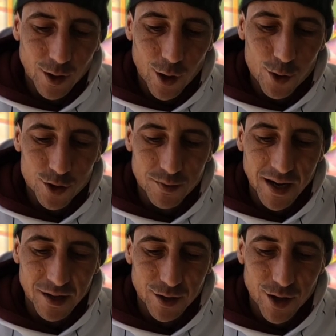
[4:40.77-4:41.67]
Close,
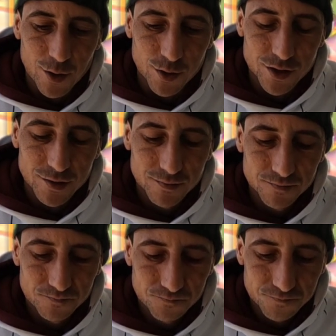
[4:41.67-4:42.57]
man, close.
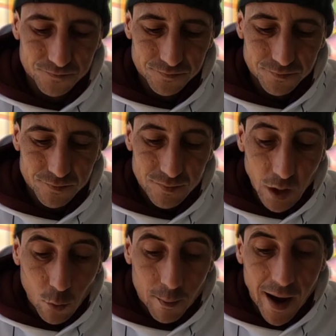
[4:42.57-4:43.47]

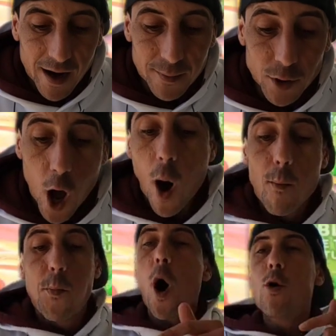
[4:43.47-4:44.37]
We're back up.
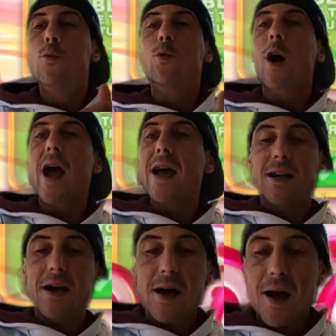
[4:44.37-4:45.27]
Boom, we're
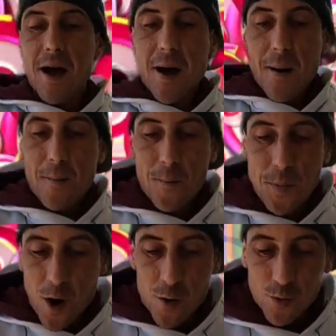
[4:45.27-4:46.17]
in.
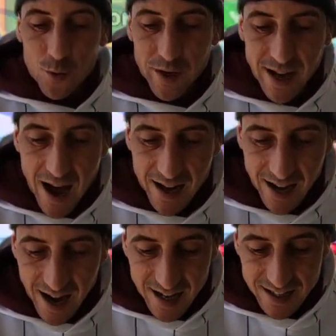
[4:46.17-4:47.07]
Boom, we got
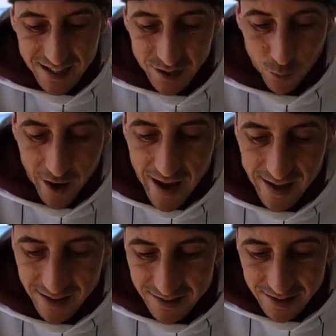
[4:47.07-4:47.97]
it, guys. We're
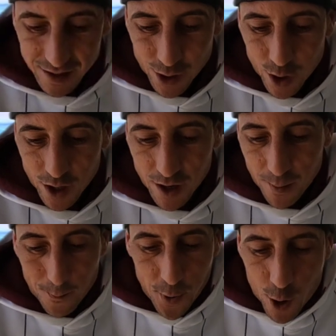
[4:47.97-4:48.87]
in.
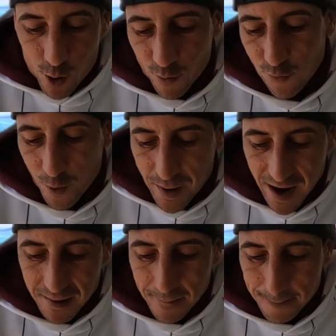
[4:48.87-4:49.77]
Beautiful,
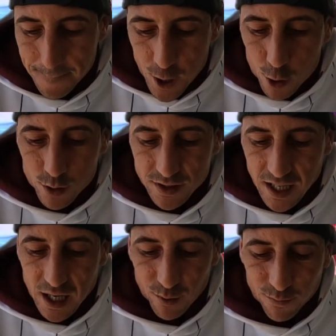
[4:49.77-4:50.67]
man.
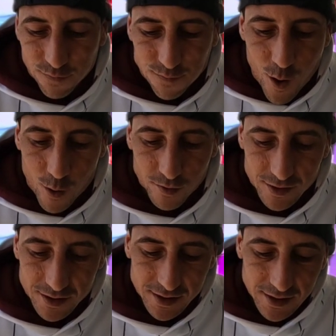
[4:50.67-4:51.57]
Beautiful.
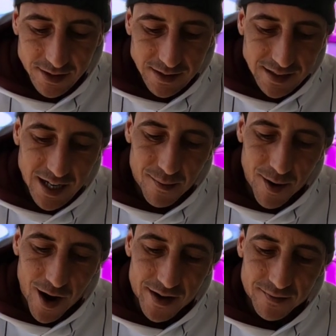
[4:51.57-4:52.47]

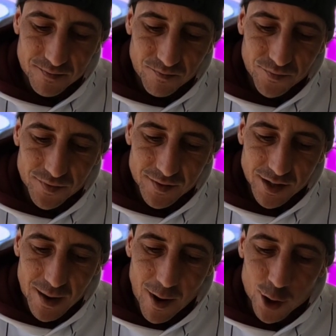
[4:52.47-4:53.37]
Come on.
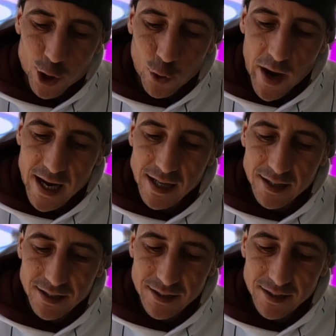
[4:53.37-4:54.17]
Come on, sweet.